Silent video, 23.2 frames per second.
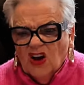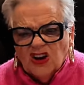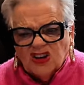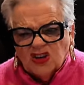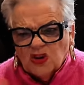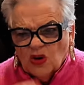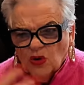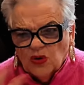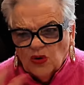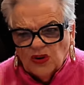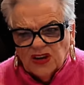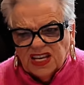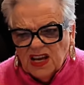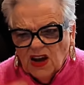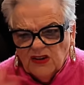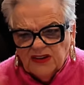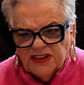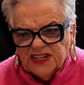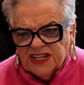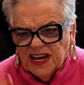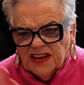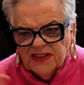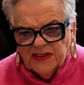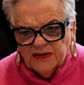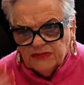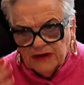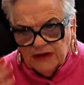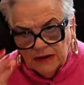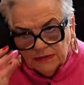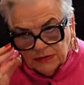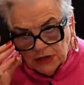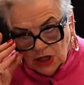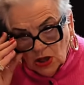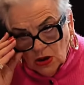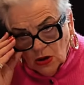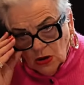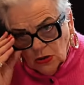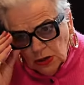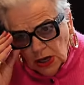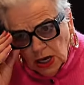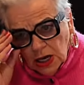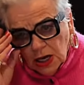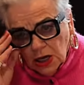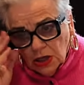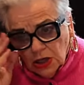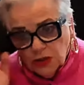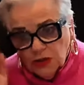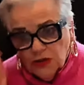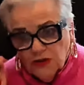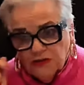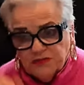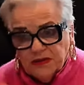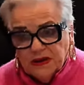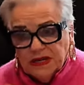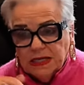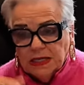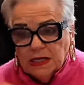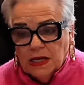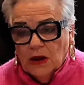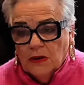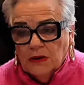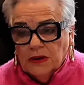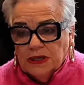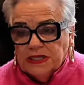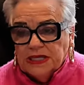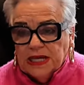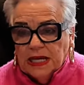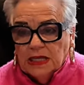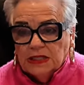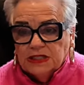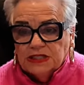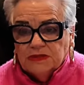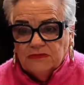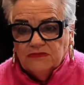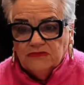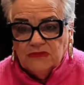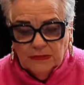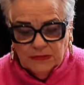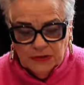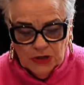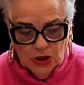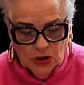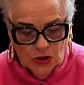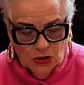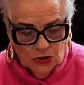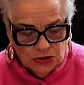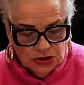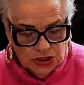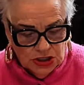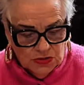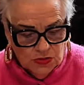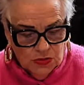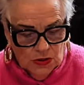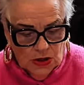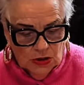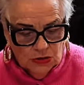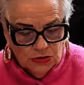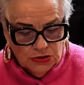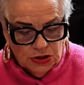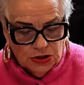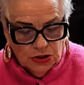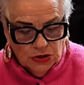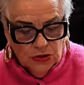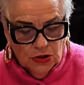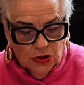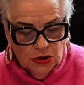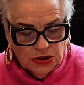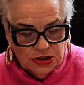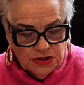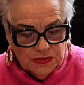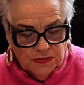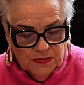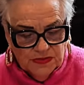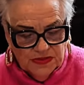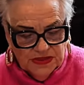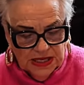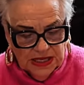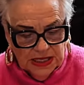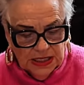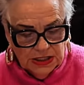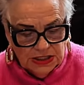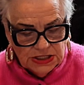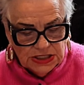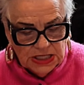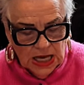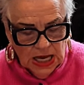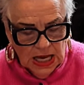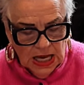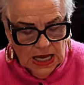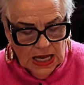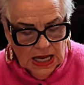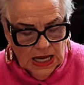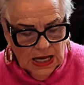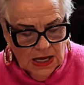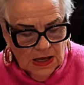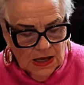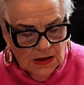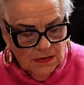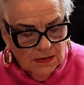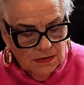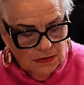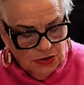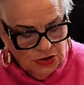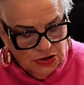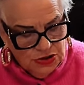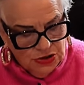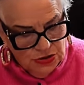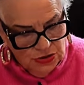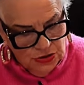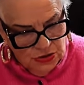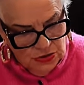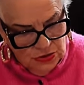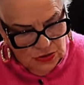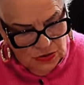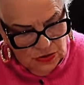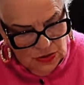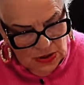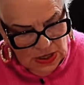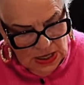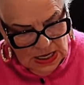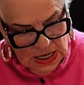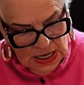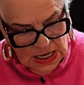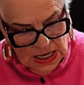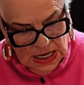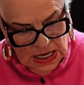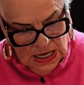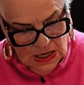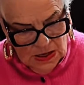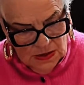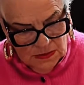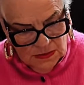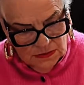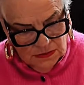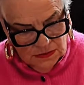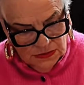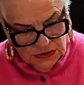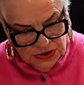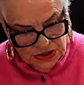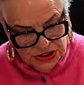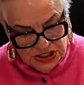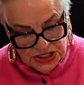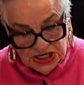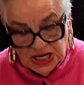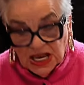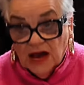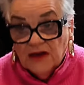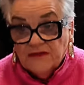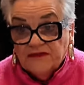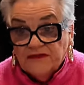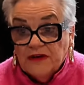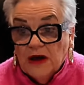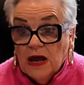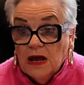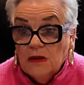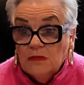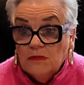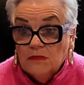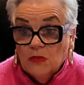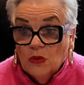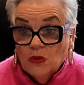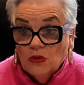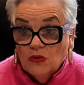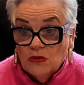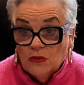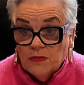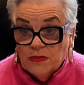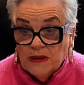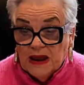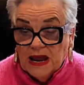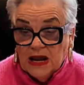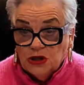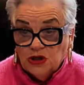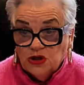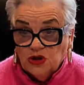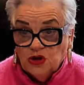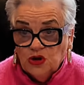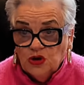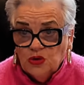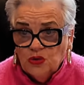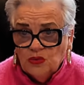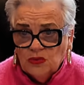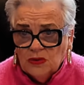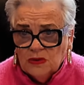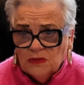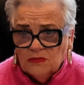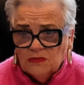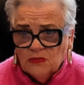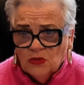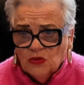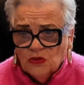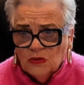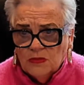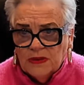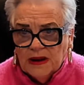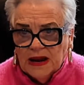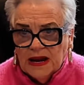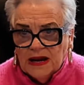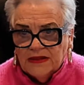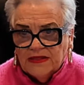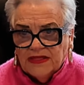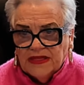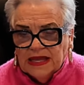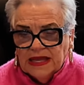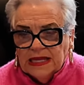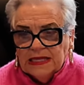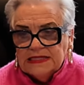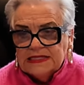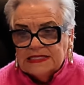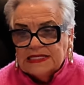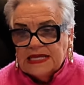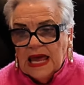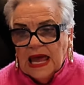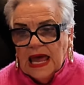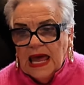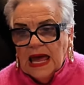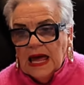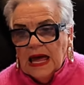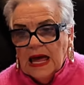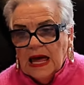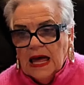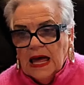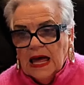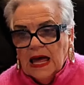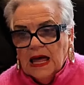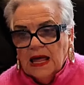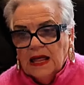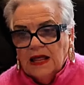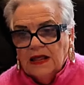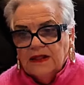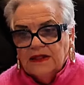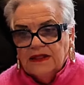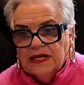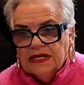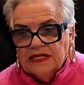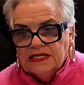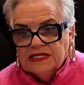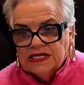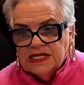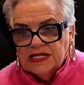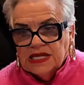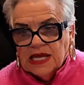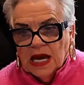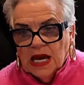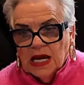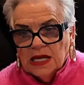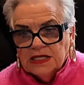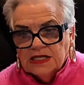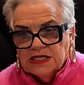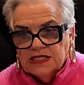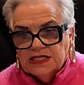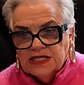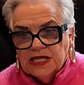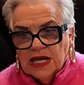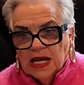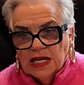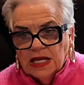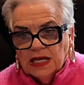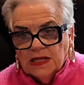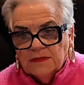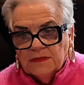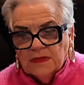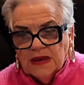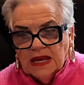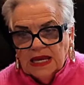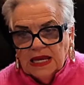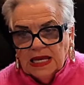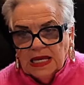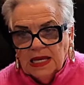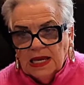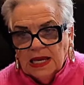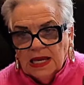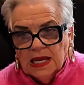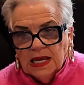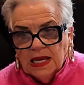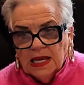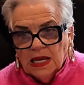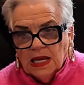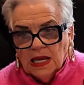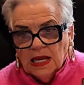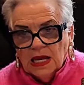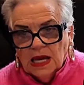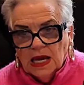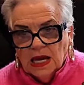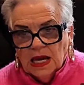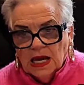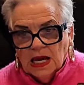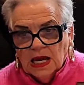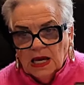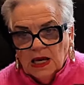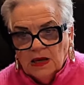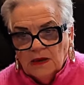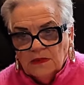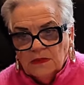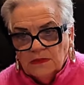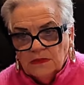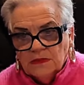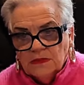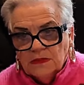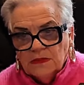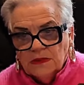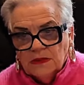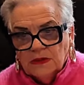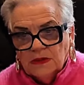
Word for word: I call it going down the rabbit hole. You've been going down some rabbit holes as well to learn some things, um, to um, discover more about you and more about things. This card is telling me um,